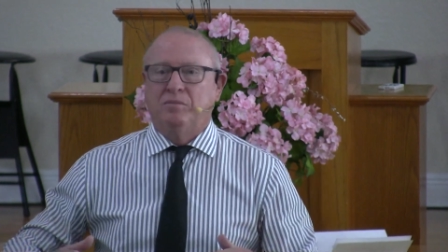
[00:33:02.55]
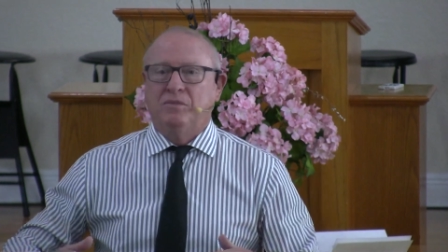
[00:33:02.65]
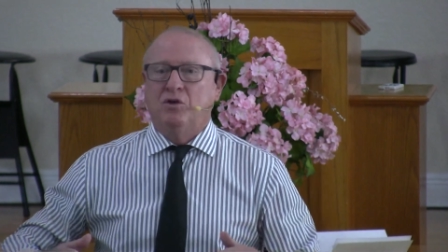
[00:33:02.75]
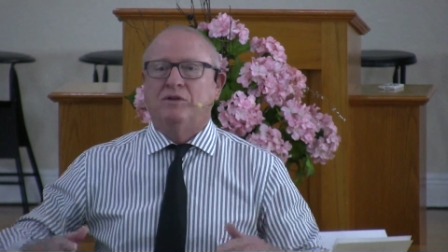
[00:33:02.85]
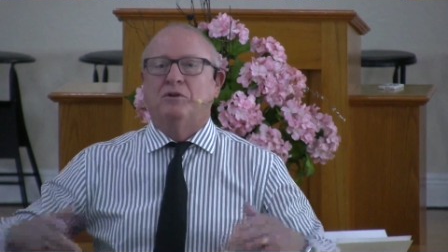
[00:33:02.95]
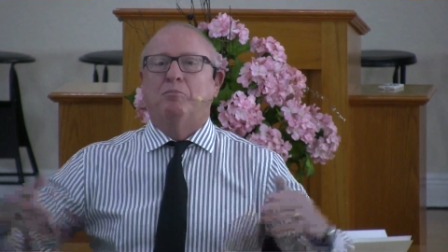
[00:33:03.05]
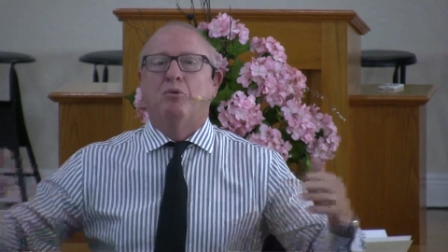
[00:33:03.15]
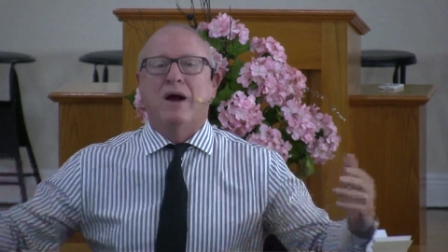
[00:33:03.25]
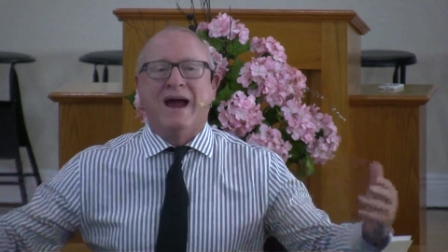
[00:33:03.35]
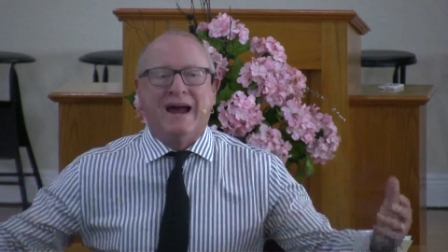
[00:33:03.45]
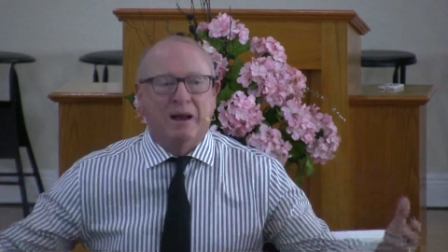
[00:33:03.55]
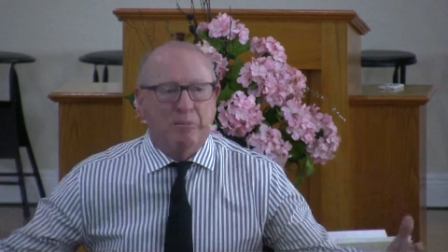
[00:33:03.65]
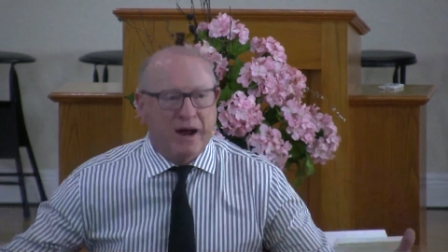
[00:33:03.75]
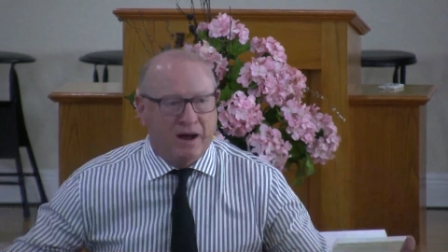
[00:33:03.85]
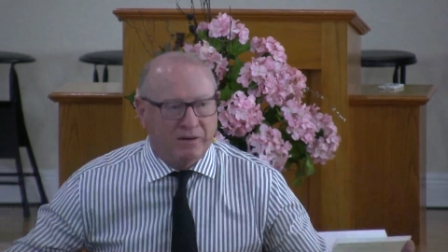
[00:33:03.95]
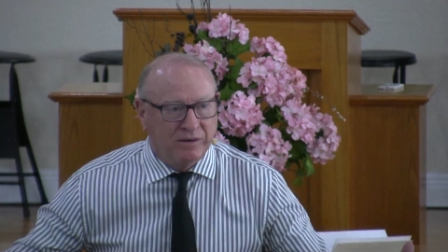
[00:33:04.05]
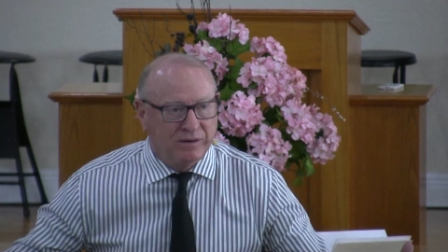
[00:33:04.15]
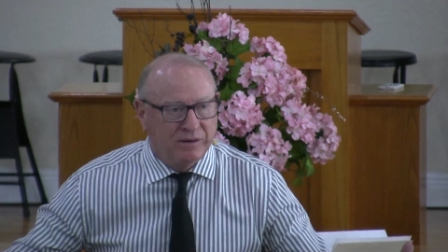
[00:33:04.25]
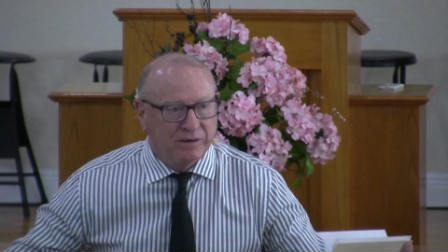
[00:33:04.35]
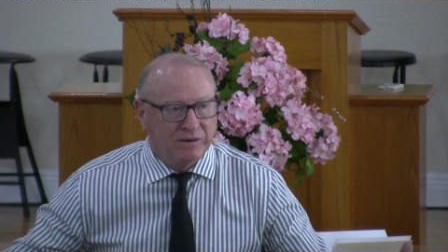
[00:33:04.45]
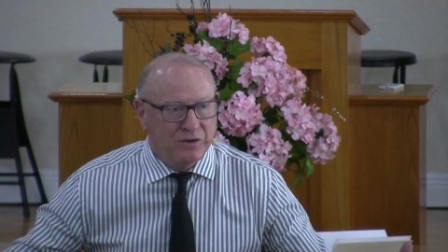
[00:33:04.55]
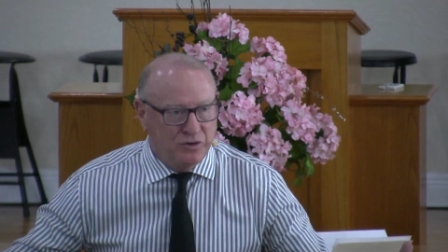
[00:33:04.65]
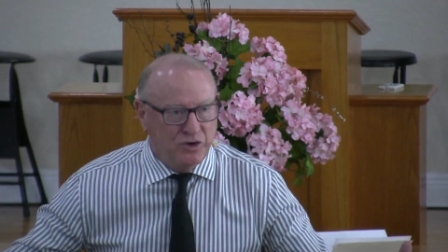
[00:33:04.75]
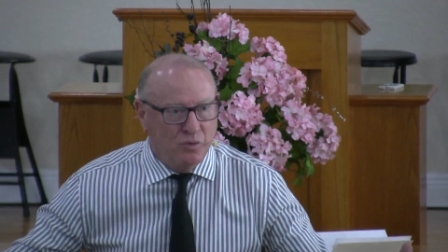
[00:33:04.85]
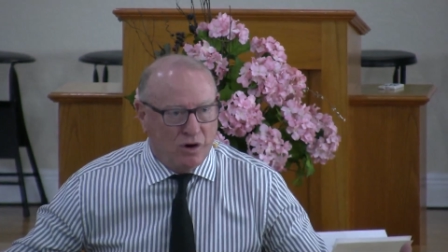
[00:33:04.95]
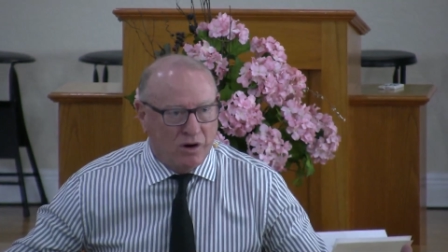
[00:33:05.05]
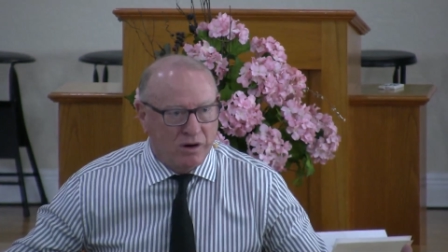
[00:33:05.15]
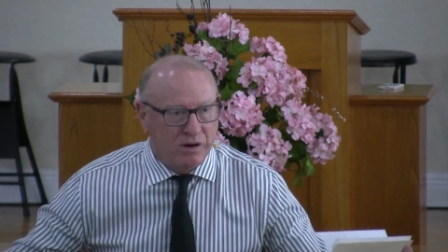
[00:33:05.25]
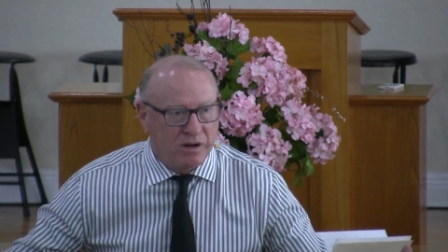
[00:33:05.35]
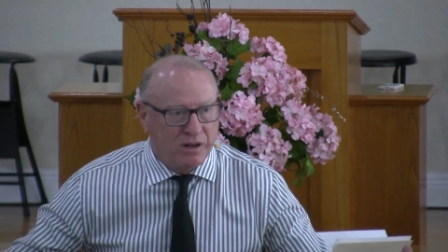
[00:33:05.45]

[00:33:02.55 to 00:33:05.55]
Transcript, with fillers: you don't have to brag about who you are.